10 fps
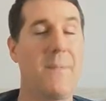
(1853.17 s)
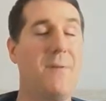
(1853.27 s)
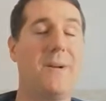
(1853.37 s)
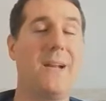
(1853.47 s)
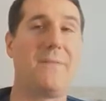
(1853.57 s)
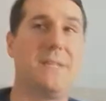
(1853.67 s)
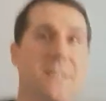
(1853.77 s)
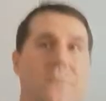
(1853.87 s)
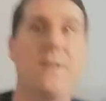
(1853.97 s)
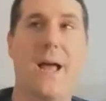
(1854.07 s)
mean, we're gonna have to
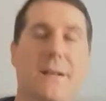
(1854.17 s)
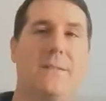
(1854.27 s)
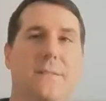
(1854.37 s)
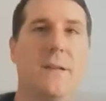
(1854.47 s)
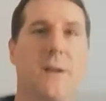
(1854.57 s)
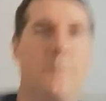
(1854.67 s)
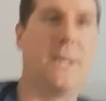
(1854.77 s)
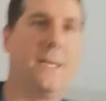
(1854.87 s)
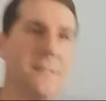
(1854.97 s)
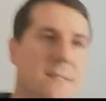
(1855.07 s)
do that,
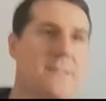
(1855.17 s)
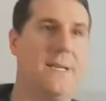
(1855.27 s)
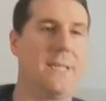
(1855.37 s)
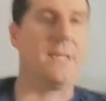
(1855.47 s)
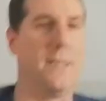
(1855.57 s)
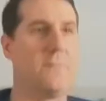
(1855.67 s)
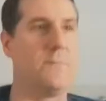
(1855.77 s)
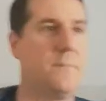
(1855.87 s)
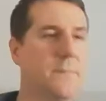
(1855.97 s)
because it's like, if